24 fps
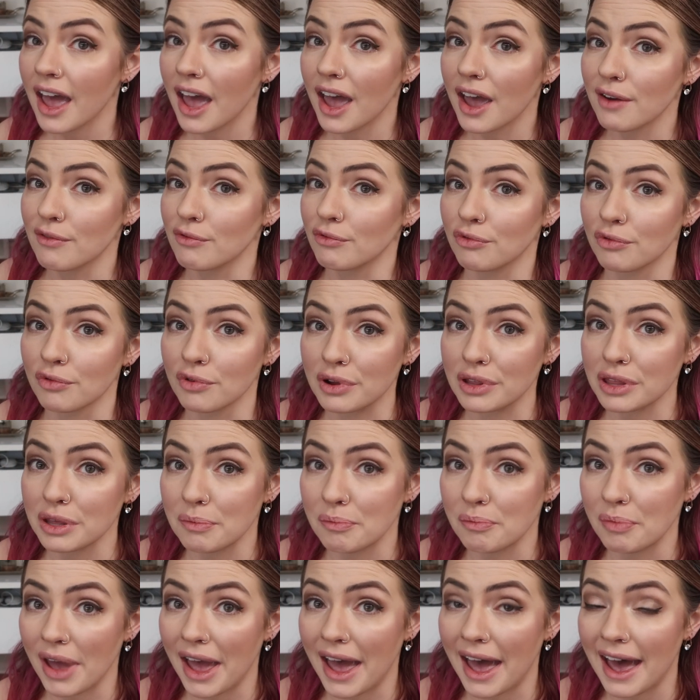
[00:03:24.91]
a really
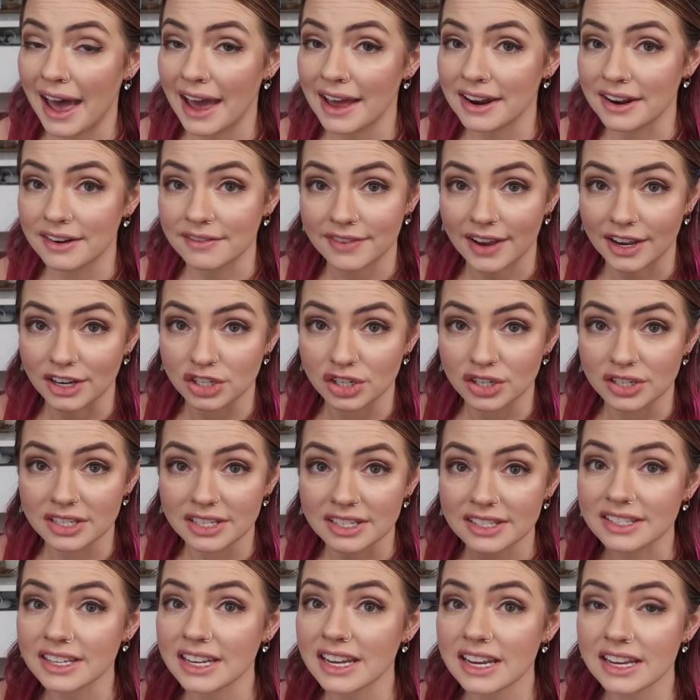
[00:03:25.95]
bad infectious
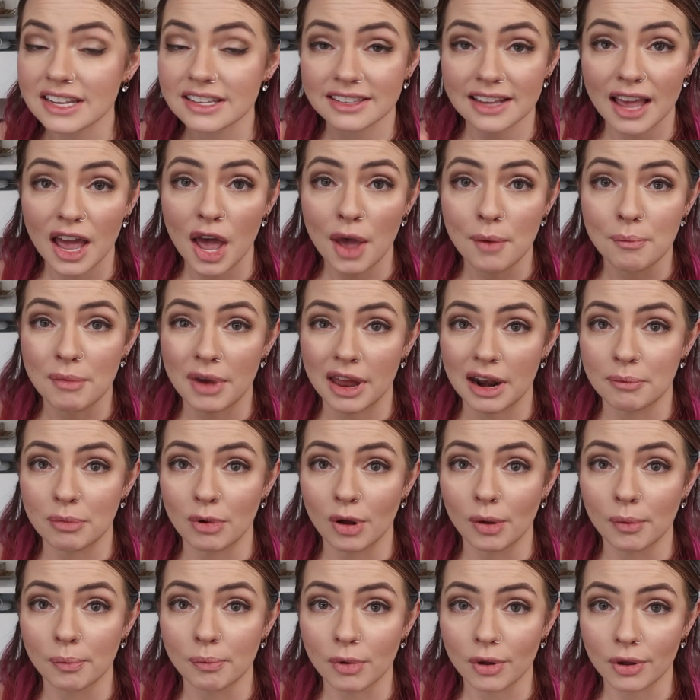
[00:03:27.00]
disease,
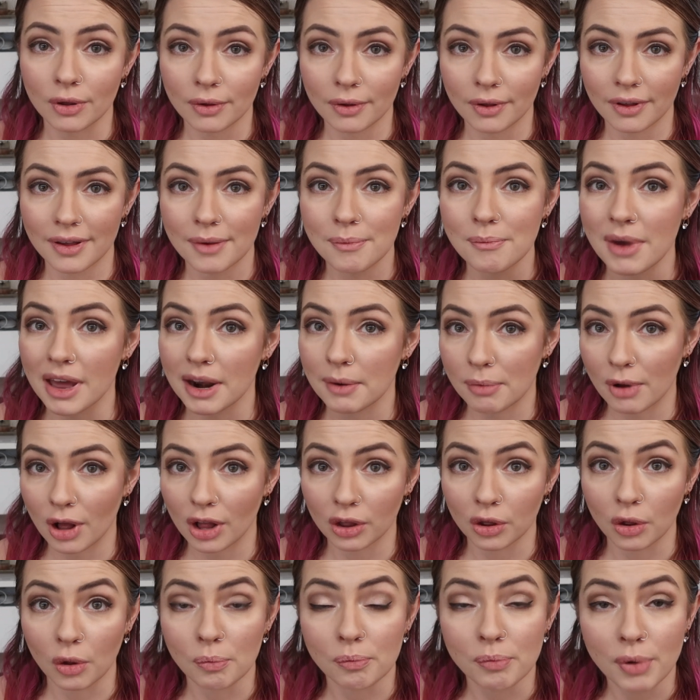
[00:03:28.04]

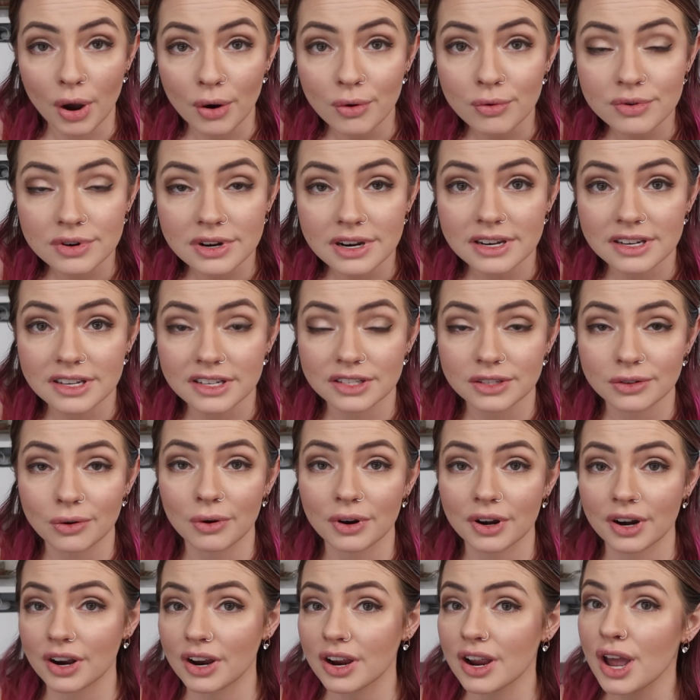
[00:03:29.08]
metabolic bone
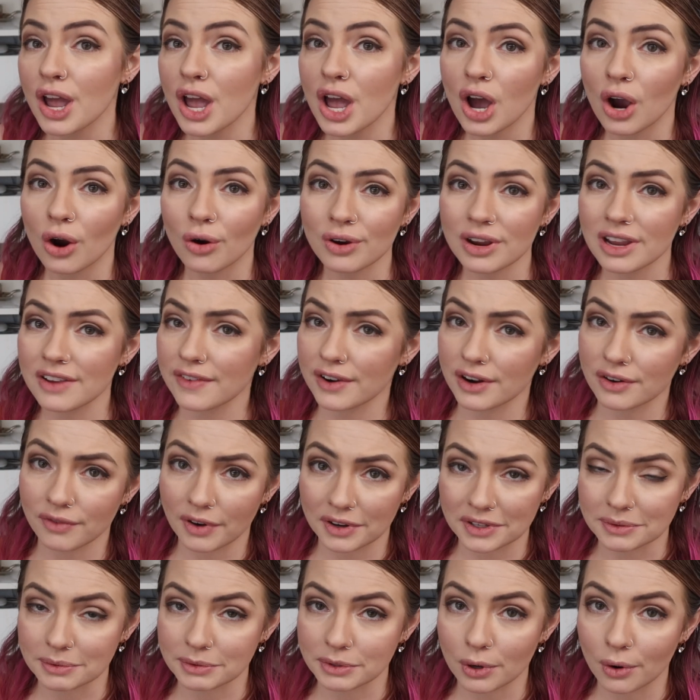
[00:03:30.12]
disorder, or even a
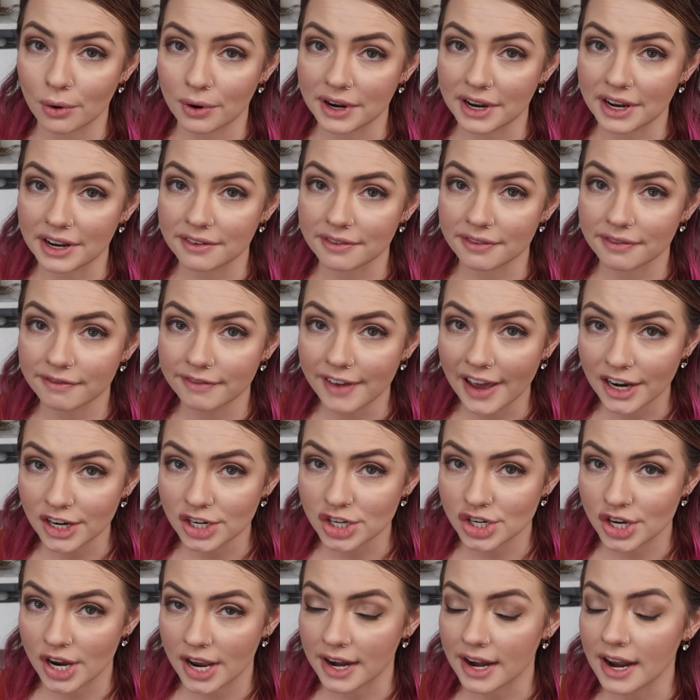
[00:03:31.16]
respiratory
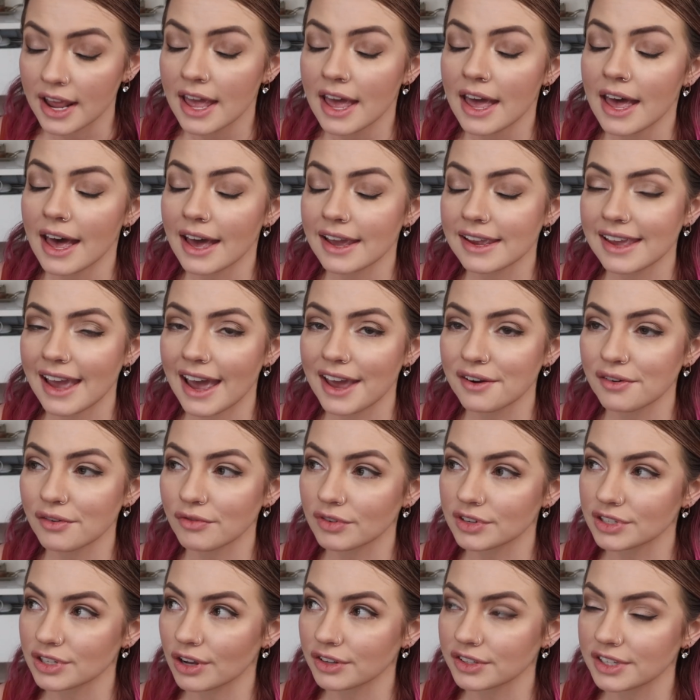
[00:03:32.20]
infection, again
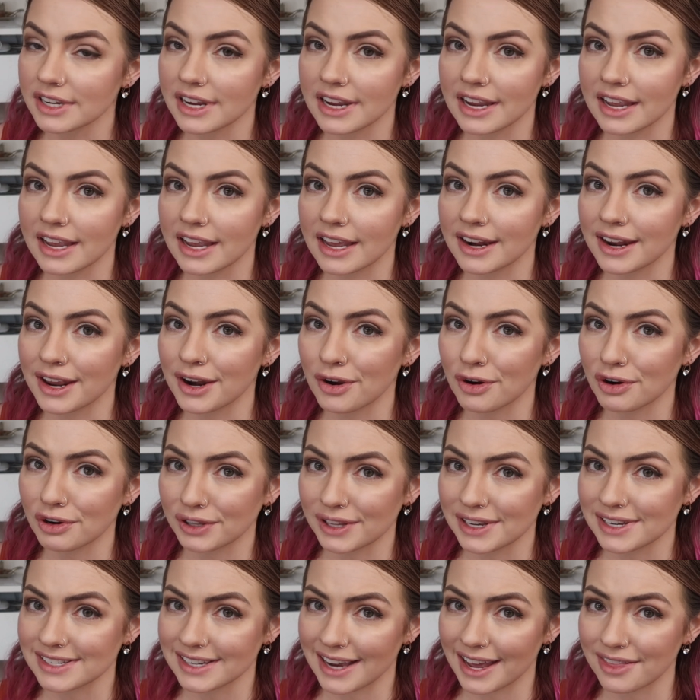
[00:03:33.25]
resulting in an
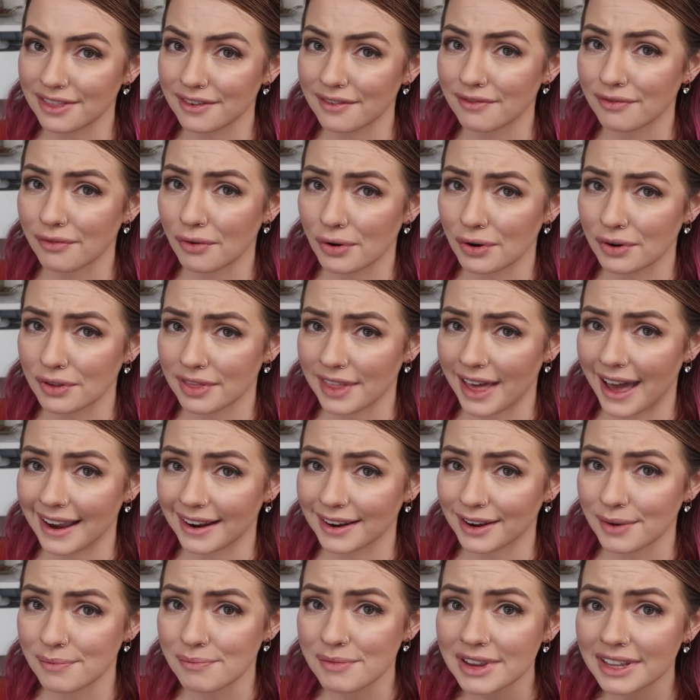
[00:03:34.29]
early death for
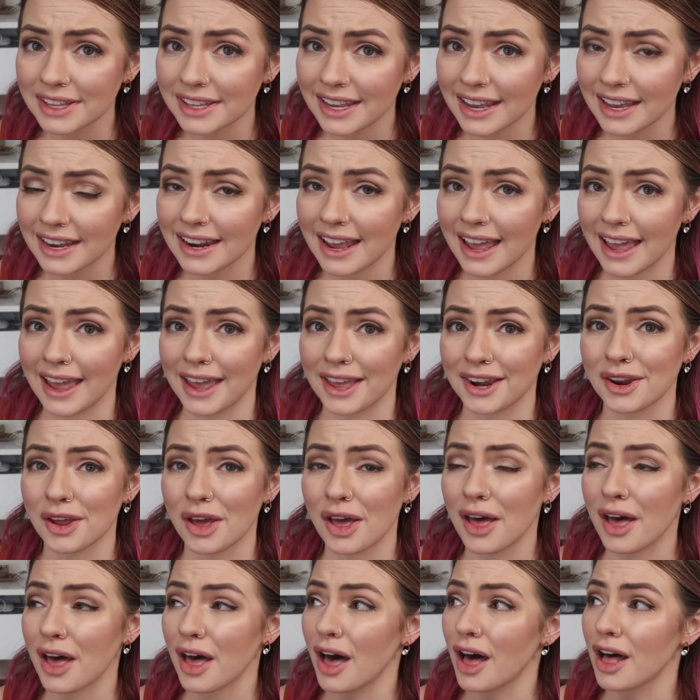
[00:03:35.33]
that chameleon, and
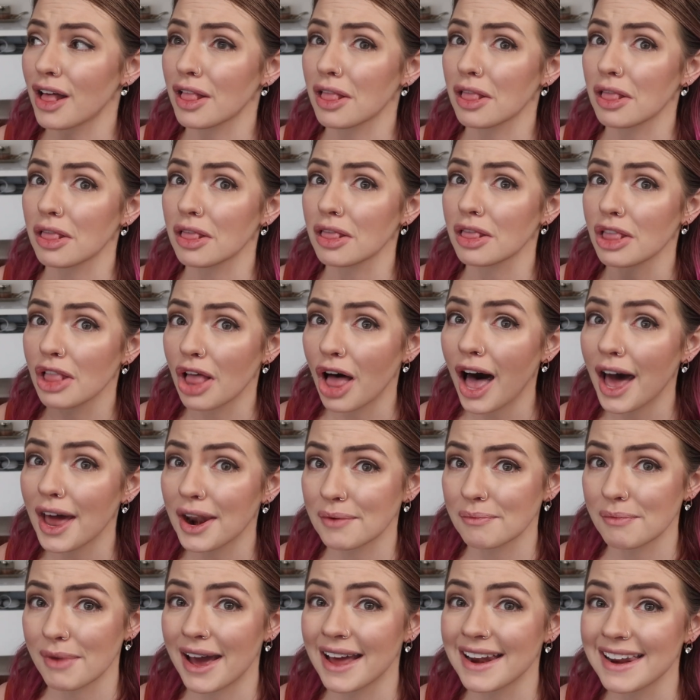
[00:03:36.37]
a lot
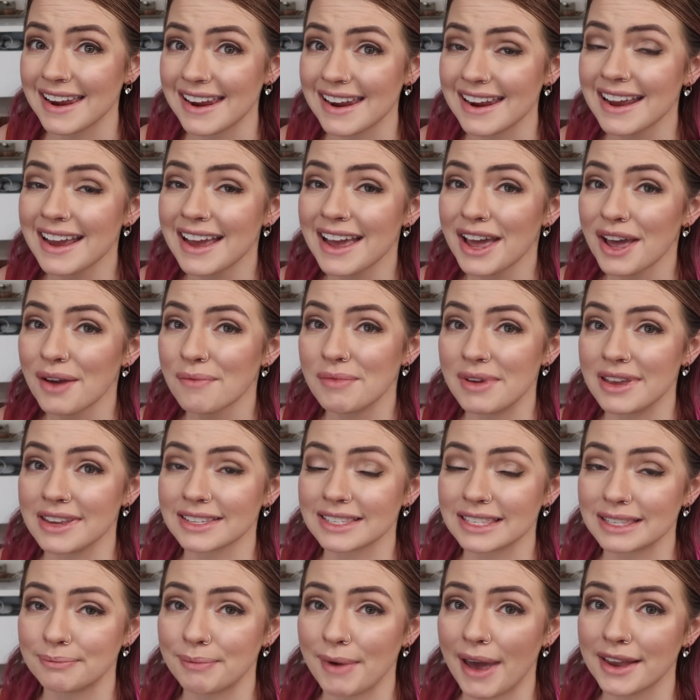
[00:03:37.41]
of money being
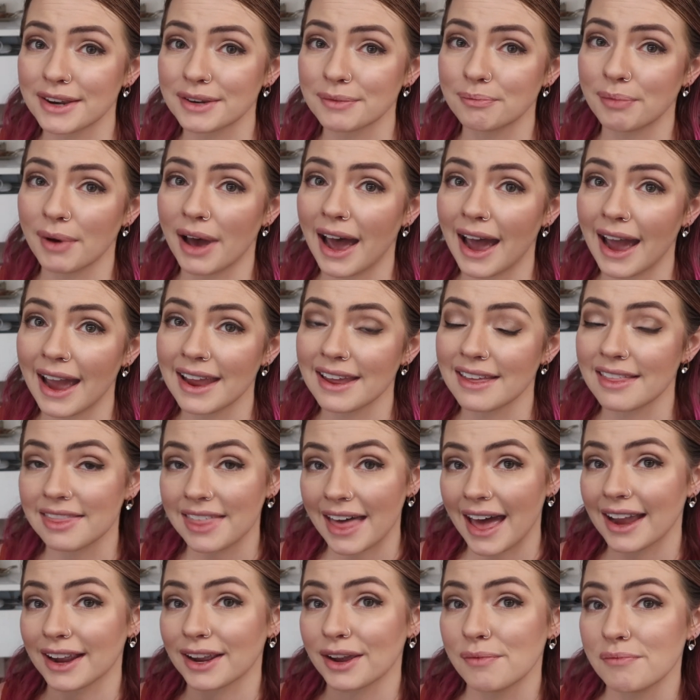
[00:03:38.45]
spent by
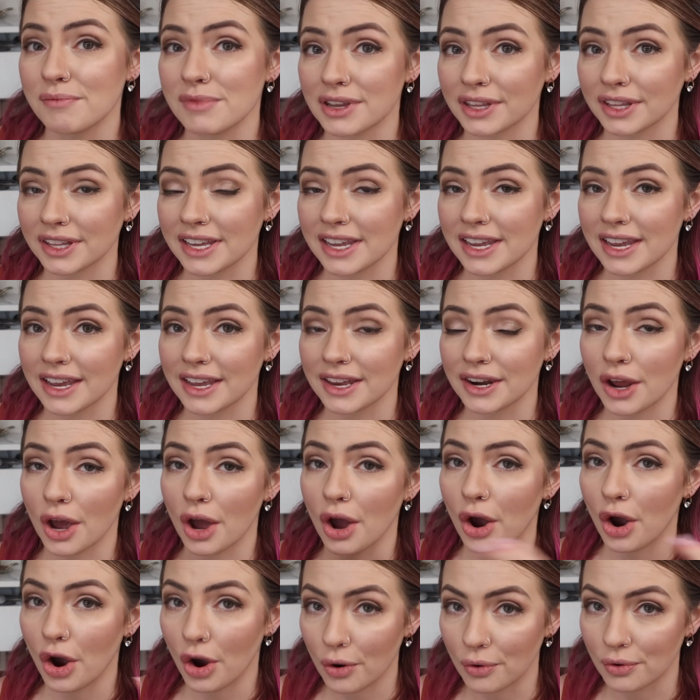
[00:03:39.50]
that chameleon
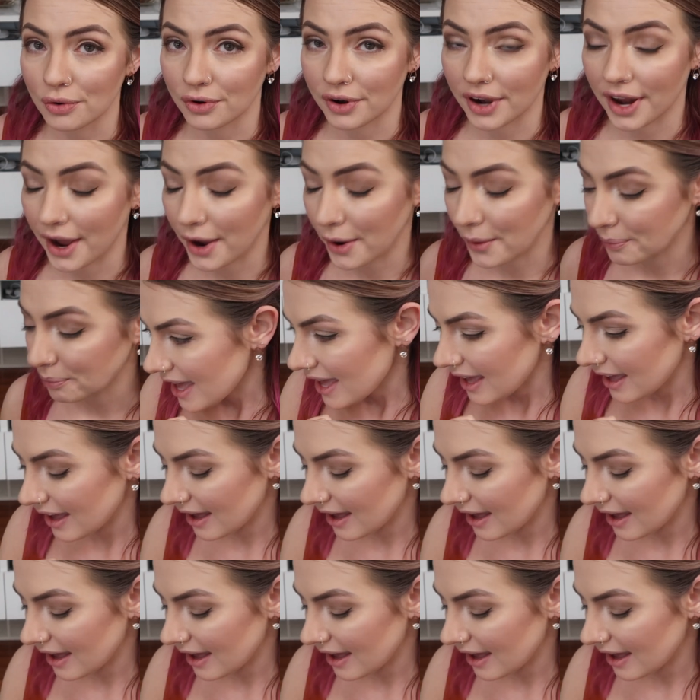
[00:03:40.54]
owner now.